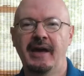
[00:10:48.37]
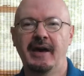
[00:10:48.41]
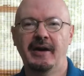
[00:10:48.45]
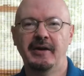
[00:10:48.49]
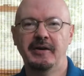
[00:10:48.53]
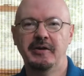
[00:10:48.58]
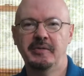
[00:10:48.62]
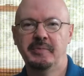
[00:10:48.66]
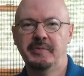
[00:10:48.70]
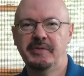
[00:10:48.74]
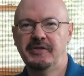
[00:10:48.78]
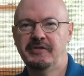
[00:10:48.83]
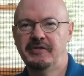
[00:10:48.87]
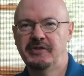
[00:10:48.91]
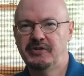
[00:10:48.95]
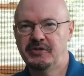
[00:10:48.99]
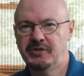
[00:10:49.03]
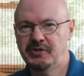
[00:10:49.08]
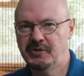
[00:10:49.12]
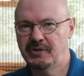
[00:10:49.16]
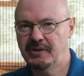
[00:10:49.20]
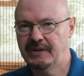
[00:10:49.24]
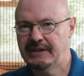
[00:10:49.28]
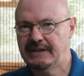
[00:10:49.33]
I hope you've
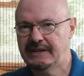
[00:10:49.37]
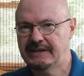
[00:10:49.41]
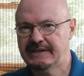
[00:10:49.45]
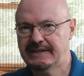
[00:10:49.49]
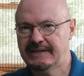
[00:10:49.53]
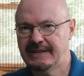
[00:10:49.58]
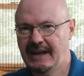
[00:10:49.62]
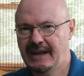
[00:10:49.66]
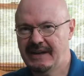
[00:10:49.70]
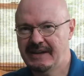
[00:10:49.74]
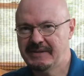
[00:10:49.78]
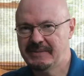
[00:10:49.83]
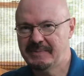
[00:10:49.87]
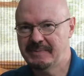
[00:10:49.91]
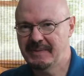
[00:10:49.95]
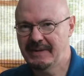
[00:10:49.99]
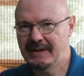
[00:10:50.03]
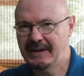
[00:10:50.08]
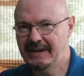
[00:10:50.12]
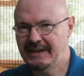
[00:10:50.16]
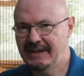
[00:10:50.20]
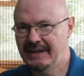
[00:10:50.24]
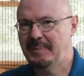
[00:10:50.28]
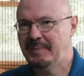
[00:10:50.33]
enjoyed this last
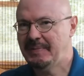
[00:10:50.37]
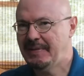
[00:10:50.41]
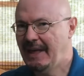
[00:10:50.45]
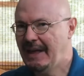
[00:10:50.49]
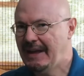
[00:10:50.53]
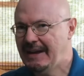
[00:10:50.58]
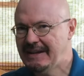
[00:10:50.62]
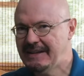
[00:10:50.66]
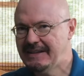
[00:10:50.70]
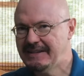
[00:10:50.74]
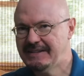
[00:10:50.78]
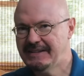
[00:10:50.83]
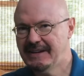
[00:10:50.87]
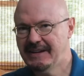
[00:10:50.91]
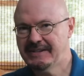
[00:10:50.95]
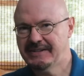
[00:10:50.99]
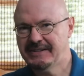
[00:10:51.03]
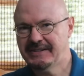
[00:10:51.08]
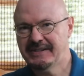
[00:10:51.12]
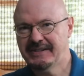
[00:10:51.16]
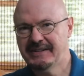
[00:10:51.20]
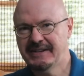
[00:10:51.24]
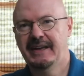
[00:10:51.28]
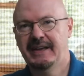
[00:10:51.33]
minute plotting
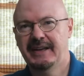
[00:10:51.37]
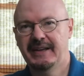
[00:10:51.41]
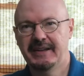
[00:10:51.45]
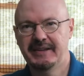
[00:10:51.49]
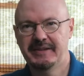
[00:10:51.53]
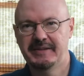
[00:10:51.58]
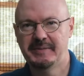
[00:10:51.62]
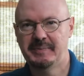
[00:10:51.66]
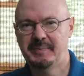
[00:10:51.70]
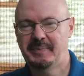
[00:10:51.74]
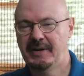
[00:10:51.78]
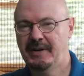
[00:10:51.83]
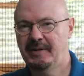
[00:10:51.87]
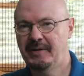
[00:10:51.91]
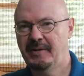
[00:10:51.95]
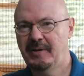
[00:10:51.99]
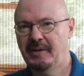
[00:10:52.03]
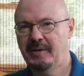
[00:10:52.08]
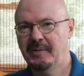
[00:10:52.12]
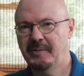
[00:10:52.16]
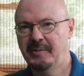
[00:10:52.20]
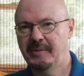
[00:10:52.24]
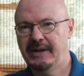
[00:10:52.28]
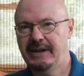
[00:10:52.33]
session. It's been a
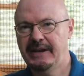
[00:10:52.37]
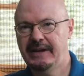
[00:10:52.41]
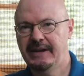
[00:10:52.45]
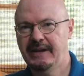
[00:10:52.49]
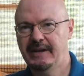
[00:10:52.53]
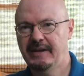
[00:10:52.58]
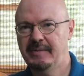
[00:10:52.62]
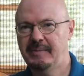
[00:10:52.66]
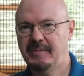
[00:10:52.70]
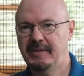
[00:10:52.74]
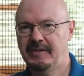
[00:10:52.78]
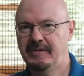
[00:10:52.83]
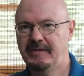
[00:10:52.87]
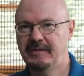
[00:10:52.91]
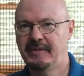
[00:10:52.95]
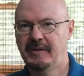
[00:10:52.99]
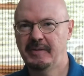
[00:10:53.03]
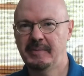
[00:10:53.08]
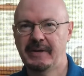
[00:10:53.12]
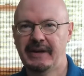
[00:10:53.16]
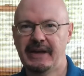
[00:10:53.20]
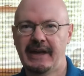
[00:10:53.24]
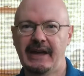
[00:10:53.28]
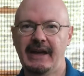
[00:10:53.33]
long week. I've been
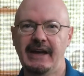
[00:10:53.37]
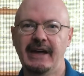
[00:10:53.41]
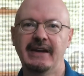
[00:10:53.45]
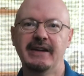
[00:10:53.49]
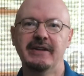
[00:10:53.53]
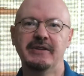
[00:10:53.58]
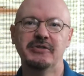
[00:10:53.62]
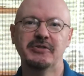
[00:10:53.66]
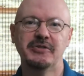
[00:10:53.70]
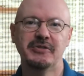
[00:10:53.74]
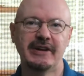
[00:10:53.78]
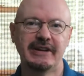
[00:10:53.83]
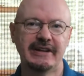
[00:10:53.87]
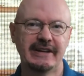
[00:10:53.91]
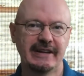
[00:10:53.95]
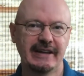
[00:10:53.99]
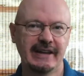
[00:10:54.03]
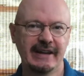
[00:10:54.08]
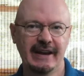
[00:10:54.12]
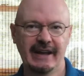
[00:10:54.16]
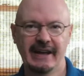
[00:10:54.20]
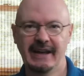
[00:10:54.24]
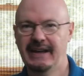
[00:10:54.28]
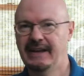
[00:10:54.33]
filming ahead and trying to get
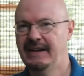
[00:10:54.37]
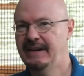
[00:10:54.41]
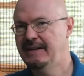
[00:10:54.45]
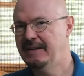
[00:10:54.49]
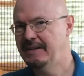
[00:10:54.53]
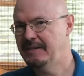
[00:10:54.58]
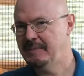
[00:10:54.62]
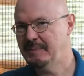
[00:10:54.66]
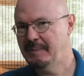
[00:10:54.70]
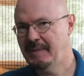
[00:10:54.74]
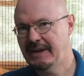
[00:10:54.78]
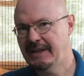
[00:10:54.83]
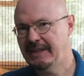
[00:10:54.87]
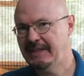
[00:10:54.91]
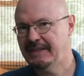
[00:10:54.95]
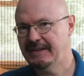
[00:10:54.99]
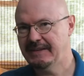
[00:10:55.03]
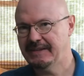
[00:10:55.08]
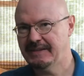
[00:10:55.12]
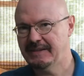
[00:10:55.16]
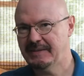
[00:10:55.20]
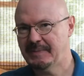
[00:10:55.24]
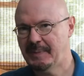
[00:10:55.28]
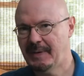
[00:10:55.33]
ahead in as many things
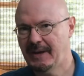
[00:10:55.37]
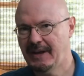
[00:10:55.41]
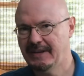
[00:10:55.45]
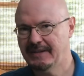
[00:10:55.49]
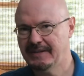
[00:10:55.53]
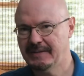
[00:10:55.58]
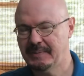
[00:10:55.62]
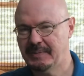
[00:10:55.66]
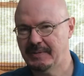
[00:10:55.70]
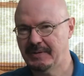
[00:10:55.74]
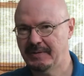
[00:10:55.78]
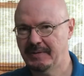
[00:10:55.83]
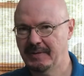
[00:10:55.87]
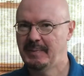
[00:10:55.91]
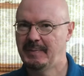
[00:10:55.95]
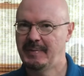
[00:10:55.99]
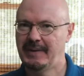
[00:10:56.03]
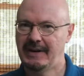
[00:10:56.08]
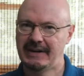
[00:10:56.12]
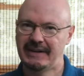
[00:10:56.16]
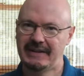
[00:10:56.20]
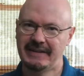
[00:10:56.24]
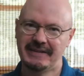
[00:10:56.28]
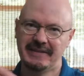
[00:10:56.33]
as possible,
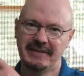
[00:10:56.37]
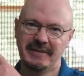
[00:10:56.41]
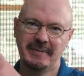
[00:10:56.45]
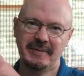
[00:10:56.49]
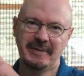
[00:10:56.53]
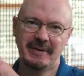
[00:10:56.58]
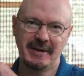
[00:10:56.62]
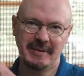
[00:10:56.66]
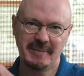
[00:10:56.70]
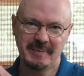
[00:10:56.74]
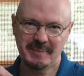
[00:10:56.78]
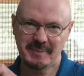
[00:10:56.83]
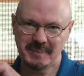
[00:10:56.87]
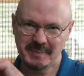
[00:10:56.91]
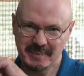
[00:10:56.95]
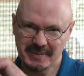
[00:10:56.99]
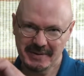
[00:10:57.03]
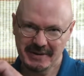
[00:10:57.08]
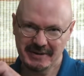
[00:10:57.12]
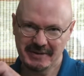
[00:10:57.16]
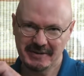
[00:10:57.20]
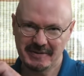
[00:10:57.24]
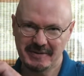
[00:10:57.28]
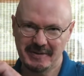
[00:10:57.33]
practicing what I
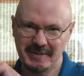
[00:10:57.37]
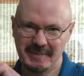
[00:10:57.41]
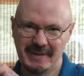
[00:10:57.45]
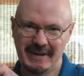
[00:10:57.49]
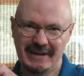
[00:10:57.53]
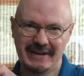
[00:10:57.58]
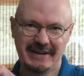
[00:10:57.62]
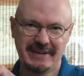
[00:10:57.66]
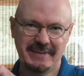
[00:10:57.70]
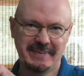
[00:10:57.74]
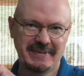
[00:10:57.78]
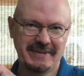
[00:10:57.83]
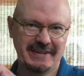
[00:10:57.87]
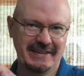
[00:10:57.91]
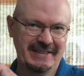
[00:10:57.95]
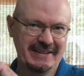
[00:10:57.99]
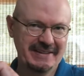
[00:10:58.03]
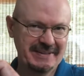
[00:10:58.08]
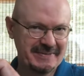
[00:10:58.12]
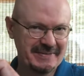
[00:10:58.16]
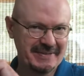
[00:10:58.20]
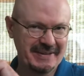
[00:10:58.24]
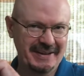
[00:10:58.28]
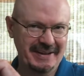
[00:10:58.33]
preach for my tips in this
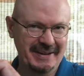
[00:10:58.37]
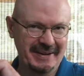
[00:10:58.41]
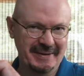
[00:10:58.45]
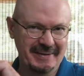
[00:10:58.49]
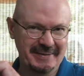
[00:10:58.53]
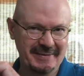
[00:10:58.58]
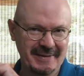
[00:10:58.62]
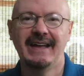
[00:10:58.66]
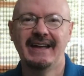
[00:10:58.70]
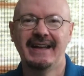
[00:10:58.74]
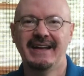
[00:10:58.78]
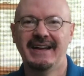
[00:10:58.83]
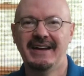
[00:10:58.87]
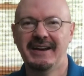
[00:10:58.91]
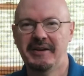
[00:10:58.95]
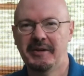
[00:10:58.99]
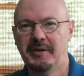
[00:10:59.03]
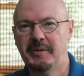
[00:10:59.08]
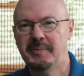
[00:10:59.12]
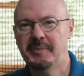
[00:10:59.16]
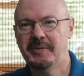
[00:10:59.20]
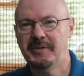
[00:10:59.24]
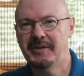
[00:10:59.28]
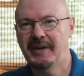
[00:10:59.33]
video, and I
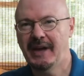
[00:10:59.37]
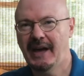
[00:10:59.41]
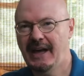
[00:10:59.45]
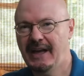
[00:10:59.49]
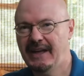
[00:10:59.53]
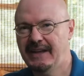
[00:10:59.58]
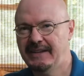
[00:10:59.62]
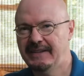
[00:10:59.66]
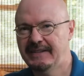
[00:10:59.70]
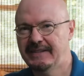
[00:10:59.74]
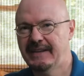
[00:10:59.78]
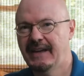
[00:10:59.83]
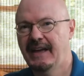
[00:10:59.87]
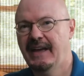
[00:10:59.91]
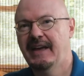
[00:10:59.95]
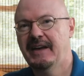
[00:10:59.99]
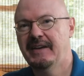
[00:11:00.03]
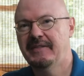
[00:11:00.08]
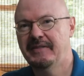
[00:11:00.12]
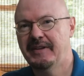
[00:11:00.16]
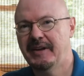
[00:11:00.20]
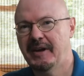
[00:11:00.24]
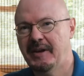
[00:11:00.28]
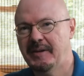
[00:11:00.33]
hope you guys
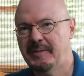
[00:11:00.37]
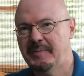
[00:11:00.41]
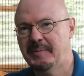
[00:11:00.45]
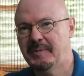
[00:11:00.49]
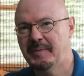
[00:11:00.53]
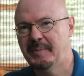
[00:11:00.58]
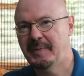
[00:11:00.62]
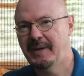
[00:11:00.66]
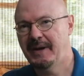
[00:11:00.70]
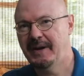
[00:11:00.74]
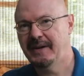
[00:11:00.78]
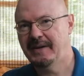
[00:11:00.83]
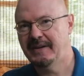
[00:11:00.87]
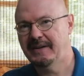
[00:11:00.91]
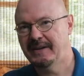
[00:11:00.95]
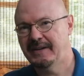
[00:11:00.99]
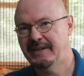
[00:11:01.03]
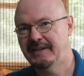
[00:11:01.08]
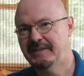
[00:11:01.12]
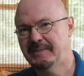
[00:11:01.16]
have gotten prepared as